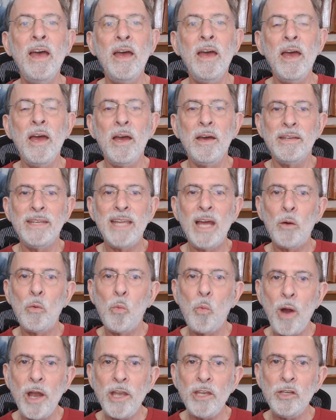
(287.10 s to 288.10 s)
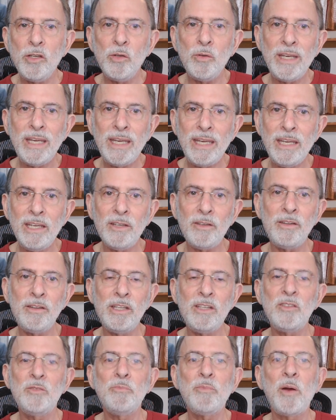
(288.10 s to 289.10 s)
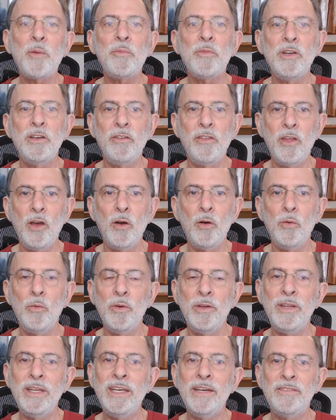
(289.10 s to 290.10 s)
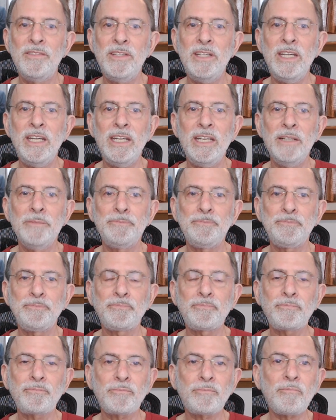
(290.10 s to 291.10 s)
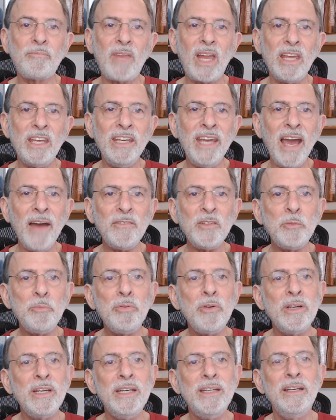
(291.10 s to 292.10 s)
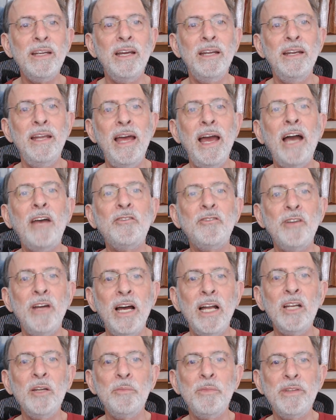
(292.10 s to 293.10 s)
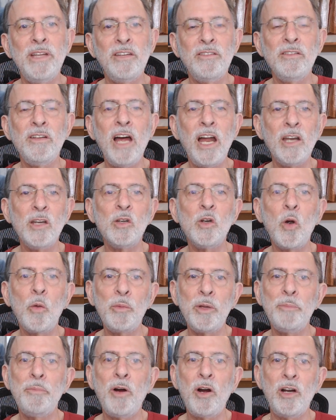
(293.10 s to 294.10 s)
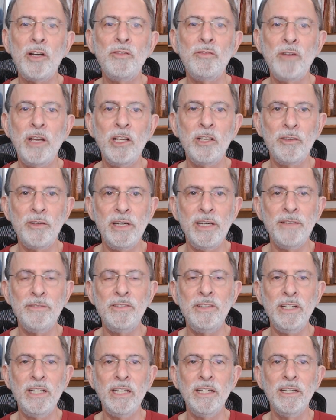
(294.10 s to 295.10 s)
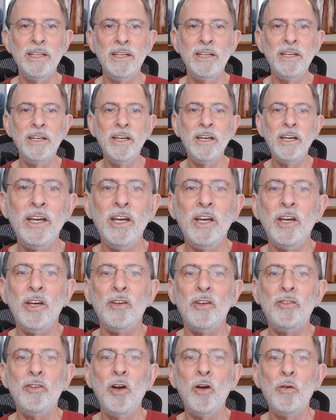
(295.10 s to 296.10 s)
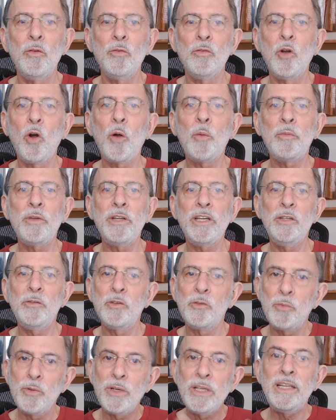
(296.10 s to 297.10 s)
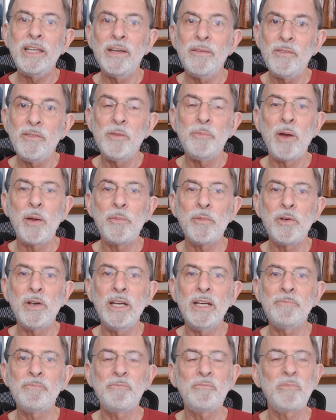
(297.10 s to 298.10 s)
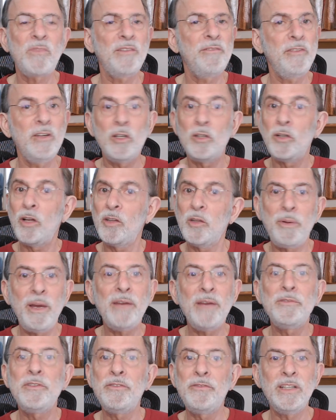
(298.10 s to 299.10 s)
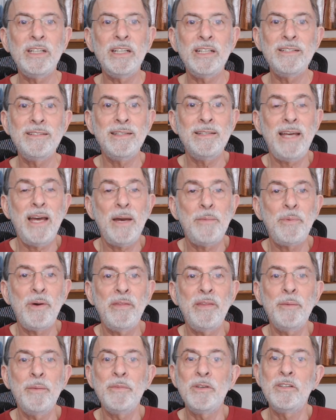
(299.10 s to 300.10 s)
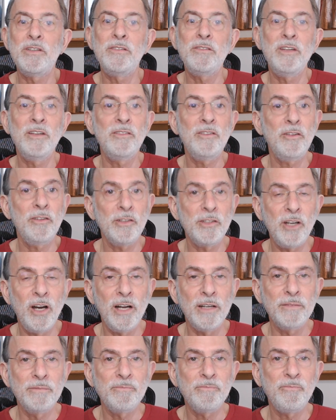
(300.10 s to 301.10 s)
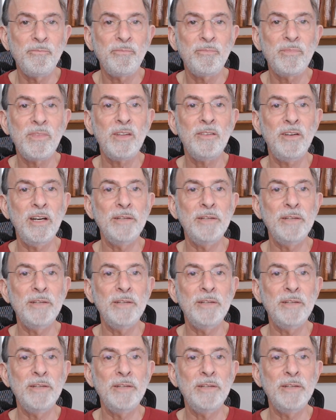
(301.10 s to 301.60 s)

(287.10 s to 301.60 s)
Now, when you heal these memories, though, with EFT, you have to bring in an extra element that's not normally part of regular EFT. So normally you would relive the memory, feel all the painful feelings, and tap on them until they're gone, right?